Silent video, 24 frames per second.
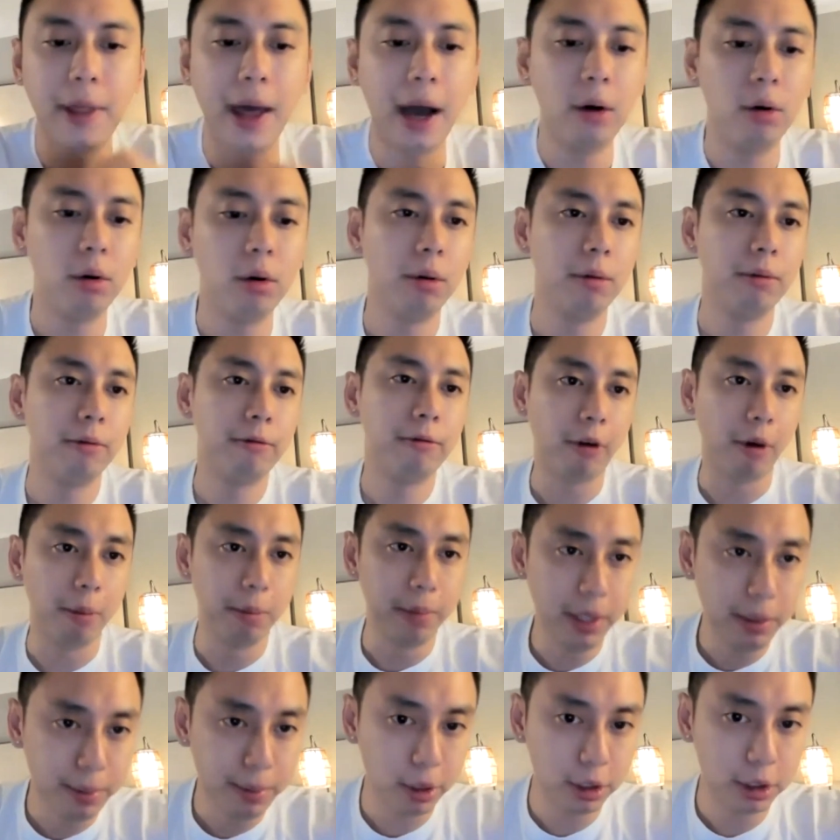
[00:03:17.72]
now for
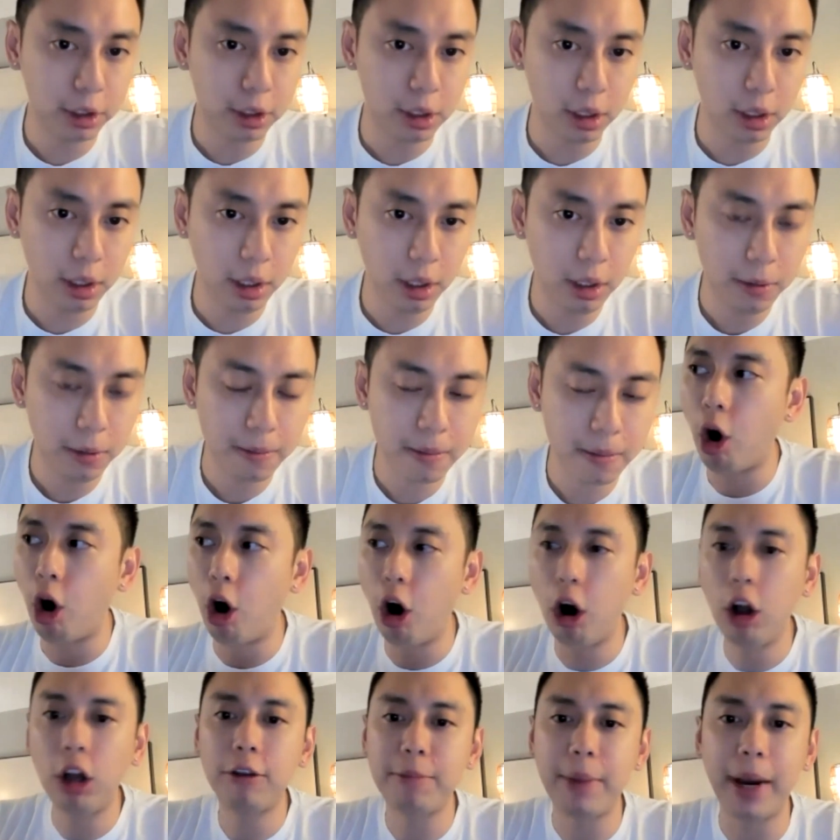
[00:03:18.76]
me personally,
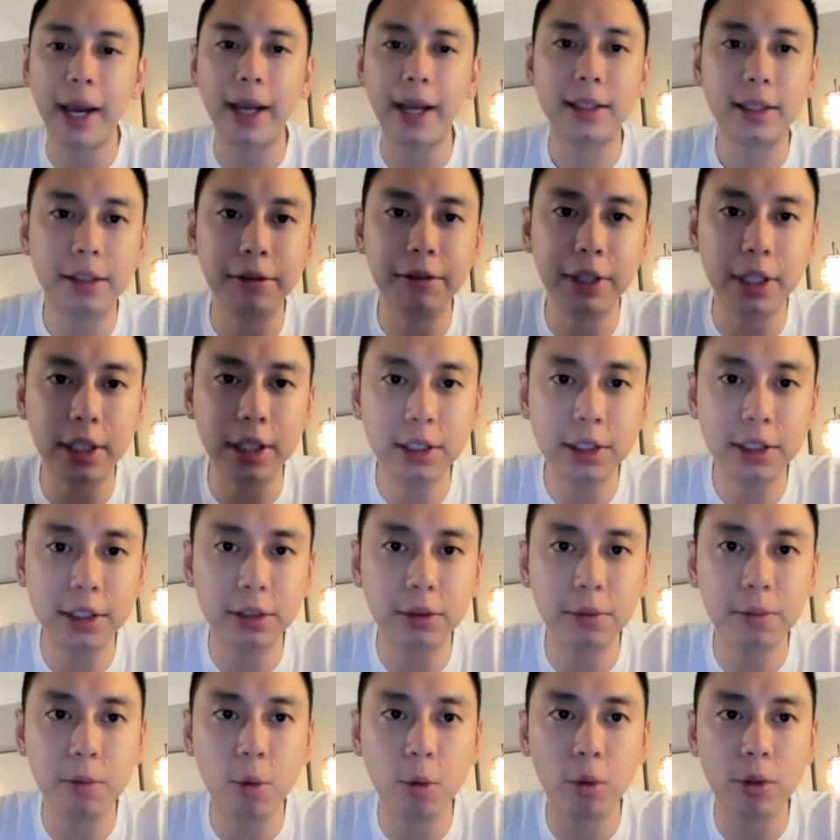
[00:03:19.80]
all of my activities
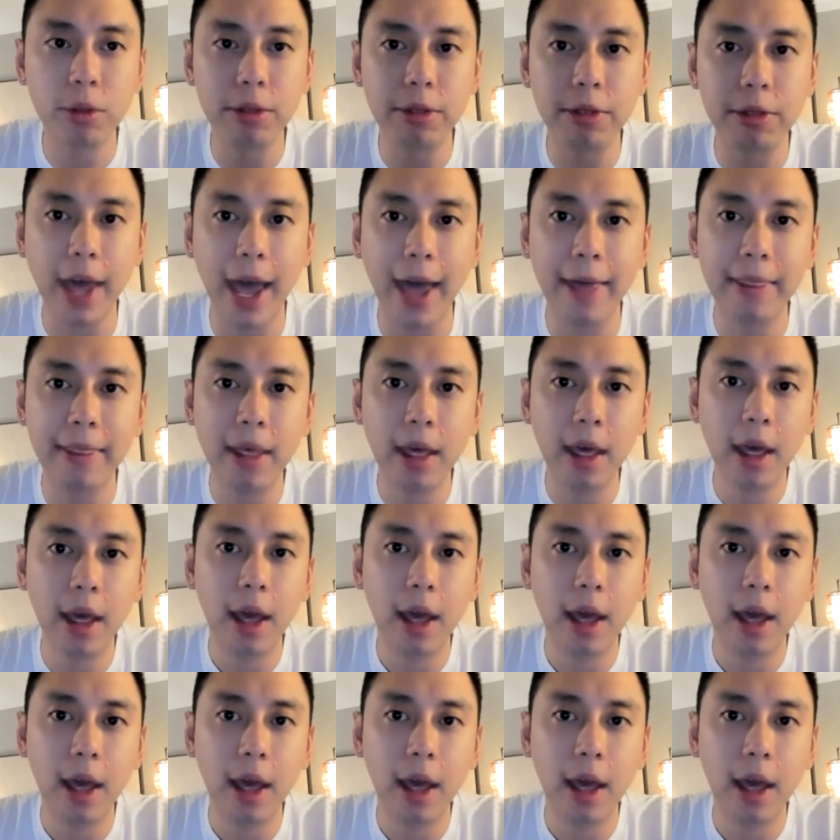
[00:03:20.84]
that